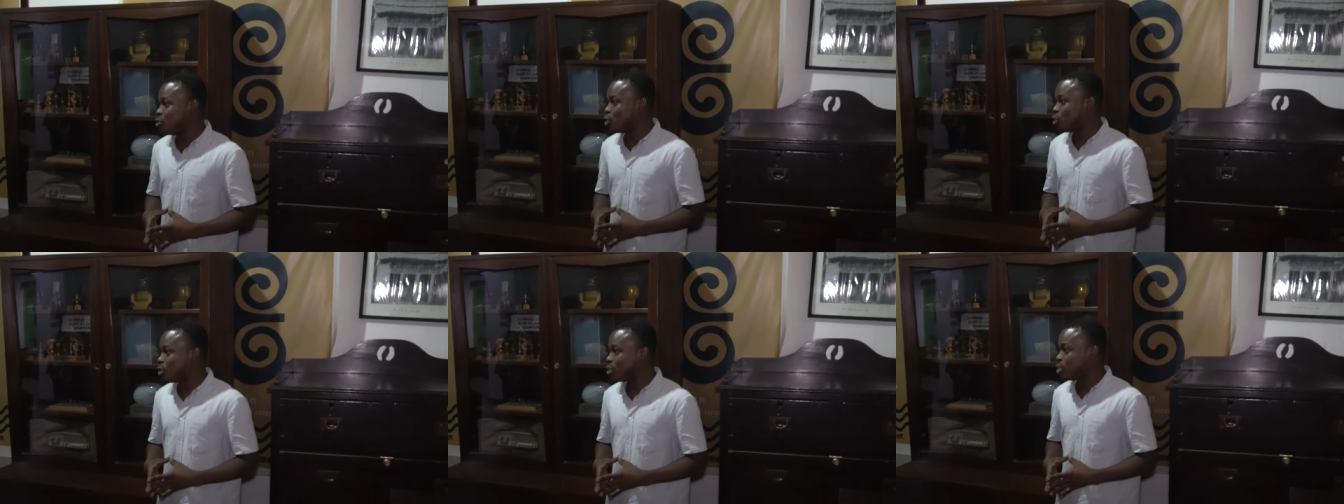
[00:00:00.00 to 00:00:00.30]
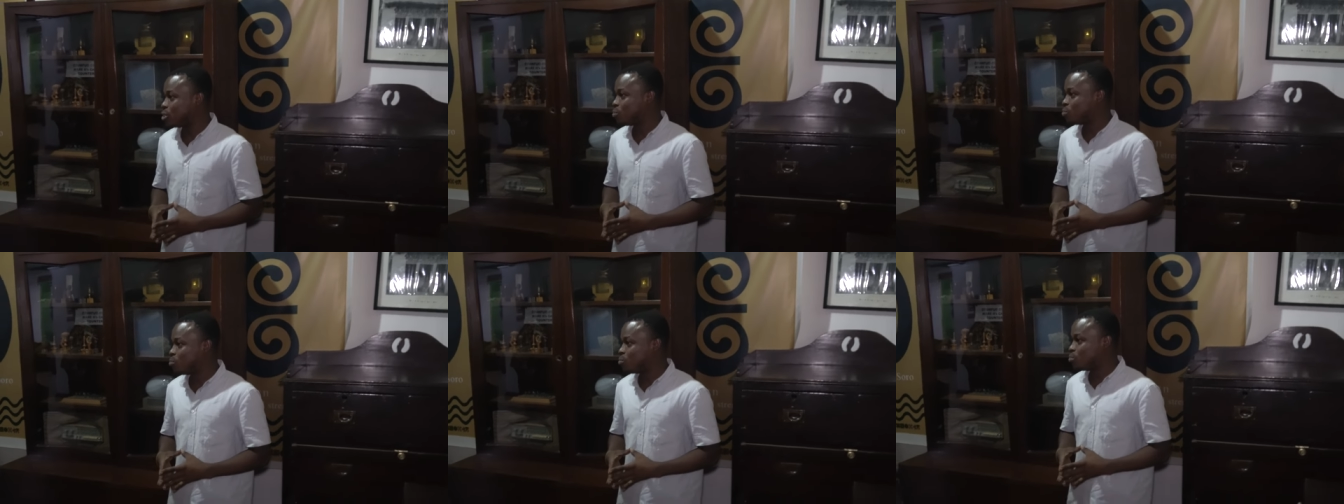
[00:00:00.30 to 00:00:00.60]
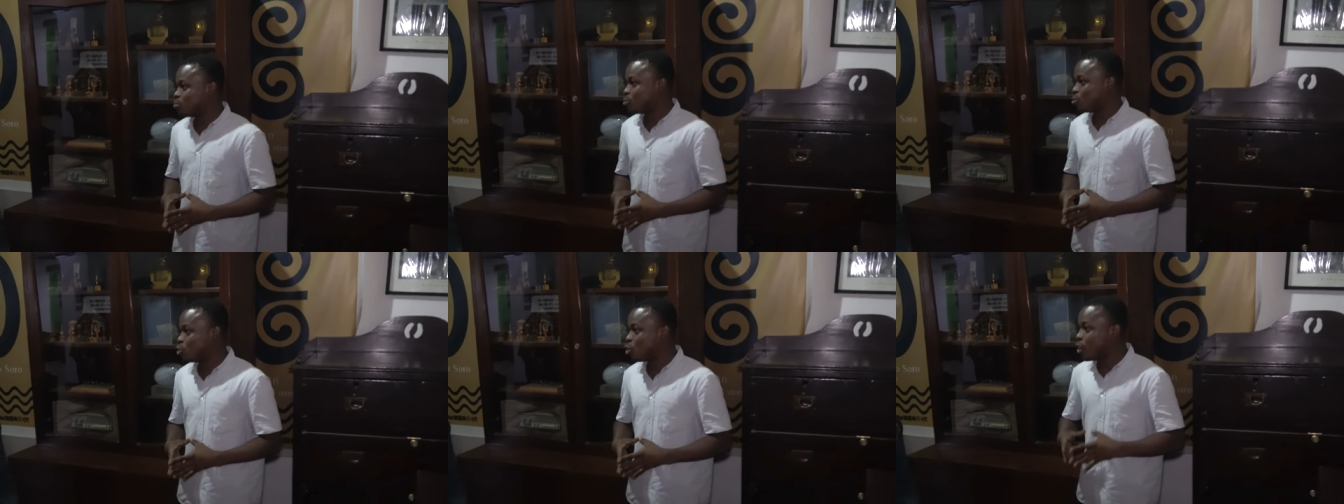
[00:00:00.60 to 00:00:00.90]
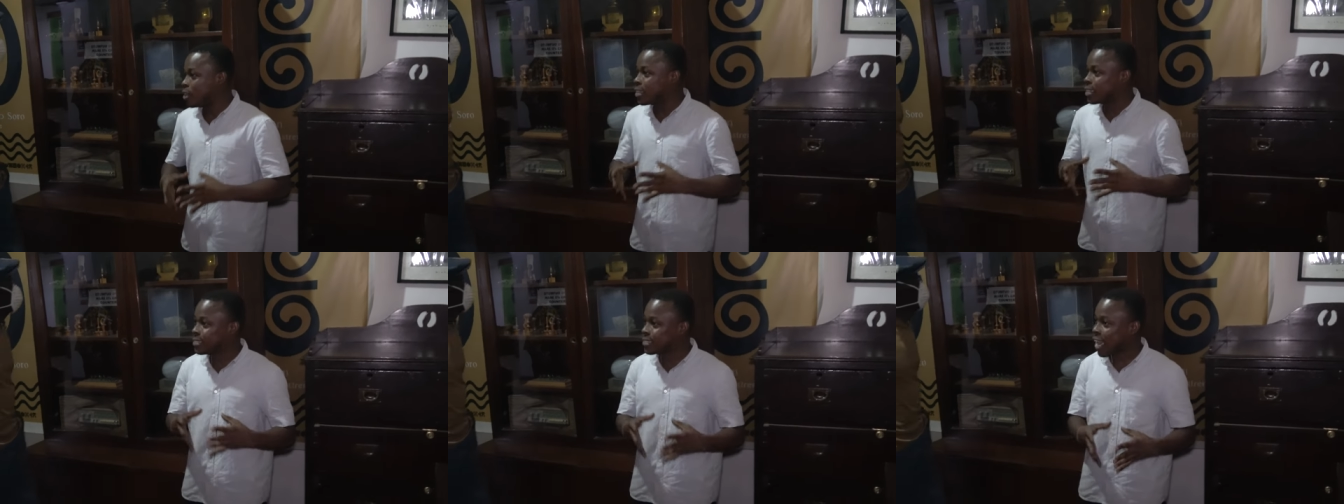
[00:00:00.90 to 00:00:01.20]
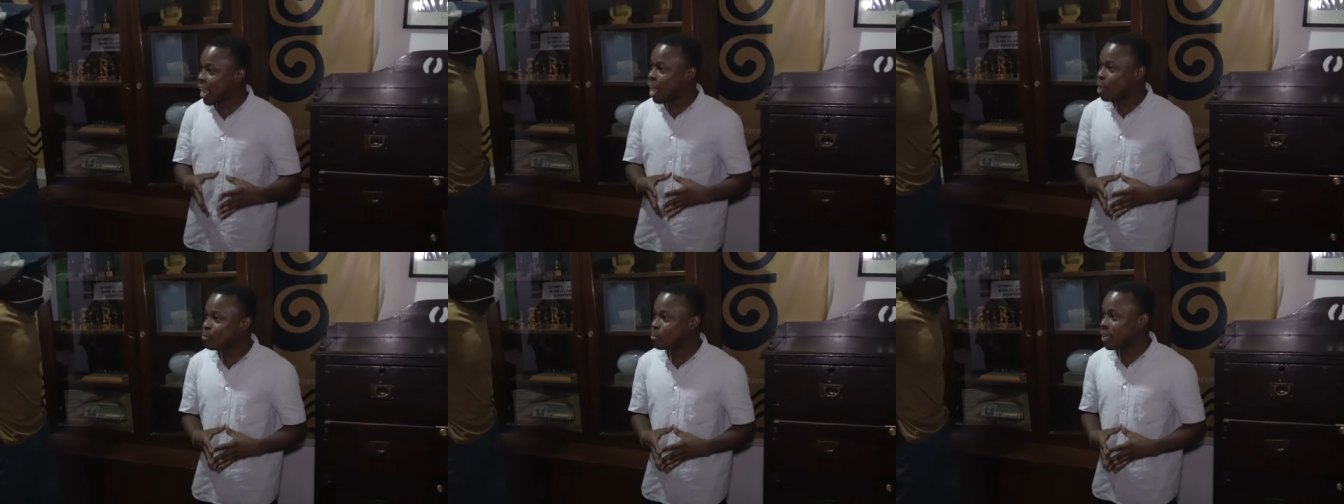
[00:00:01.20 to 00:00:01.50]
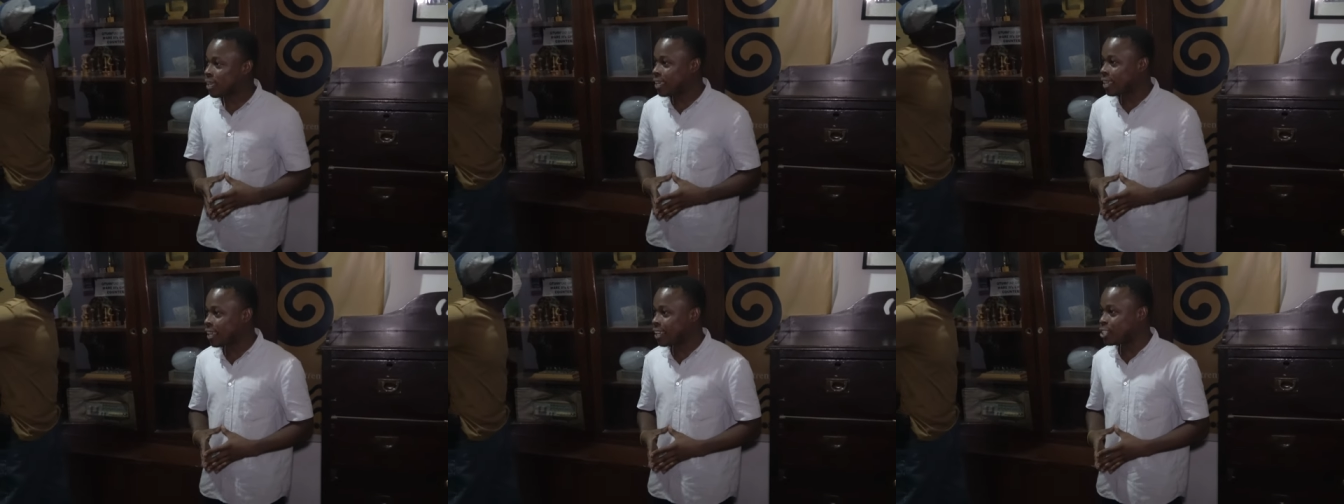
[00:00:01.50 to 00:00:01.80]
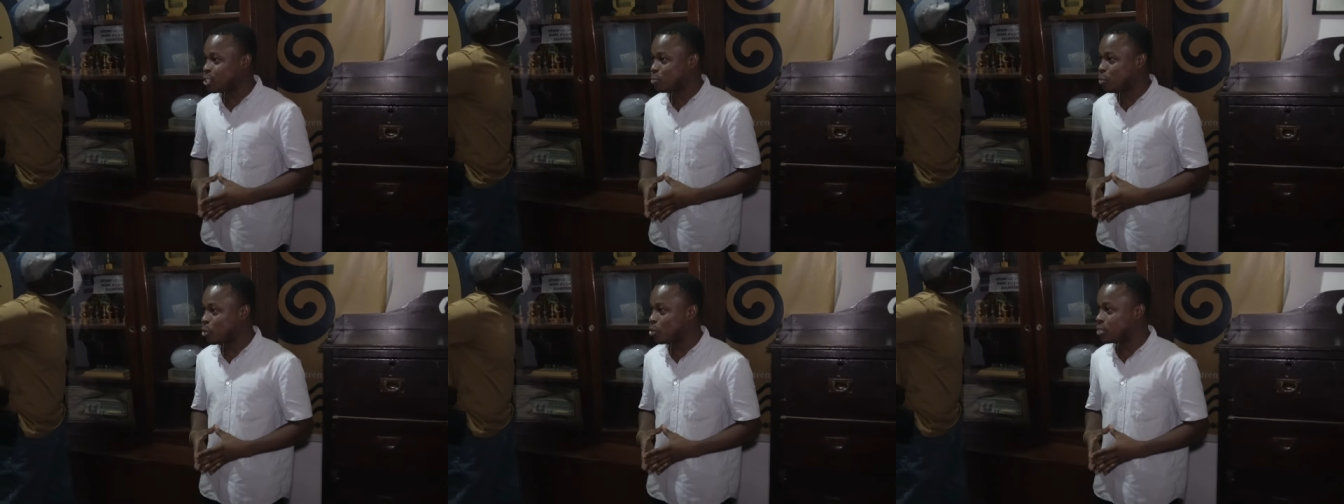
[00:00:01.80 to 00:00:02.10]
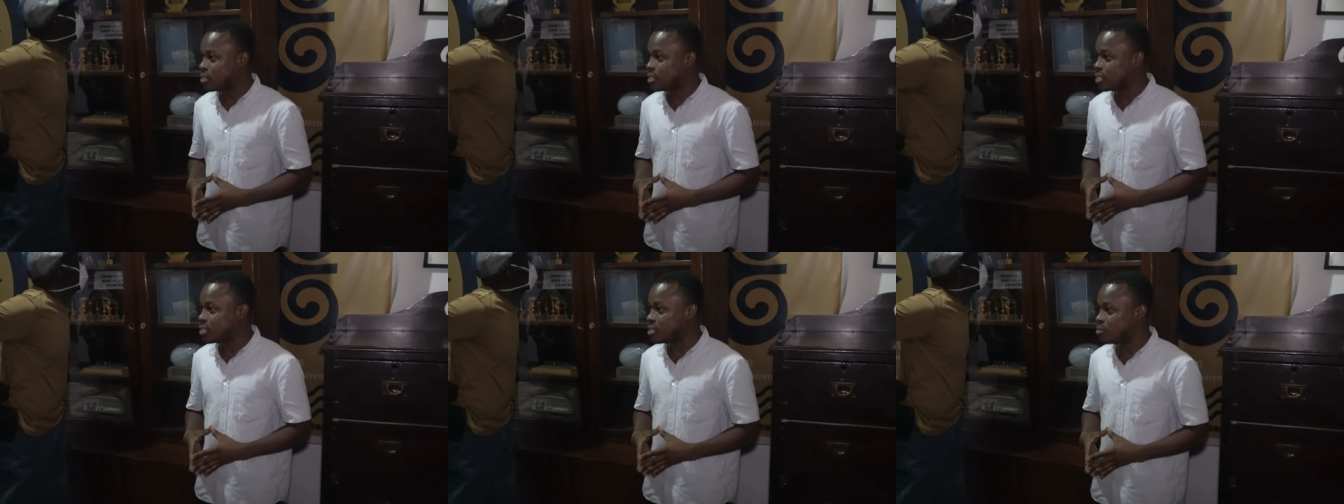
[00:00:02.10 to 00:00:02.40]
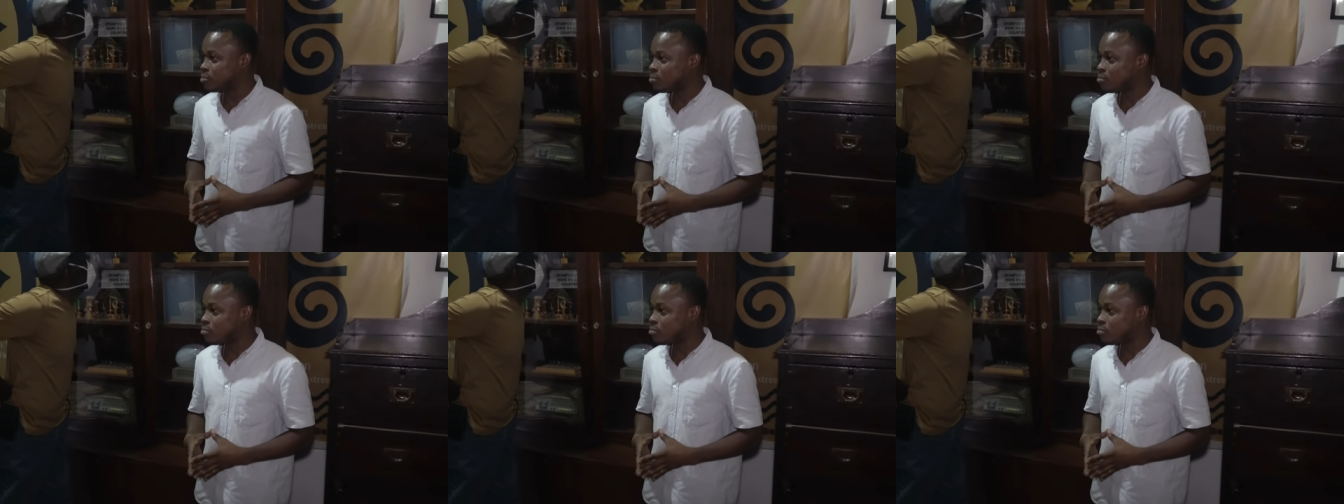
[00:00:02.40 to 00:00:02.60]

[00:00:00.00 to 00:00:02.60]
George during the time the English built it.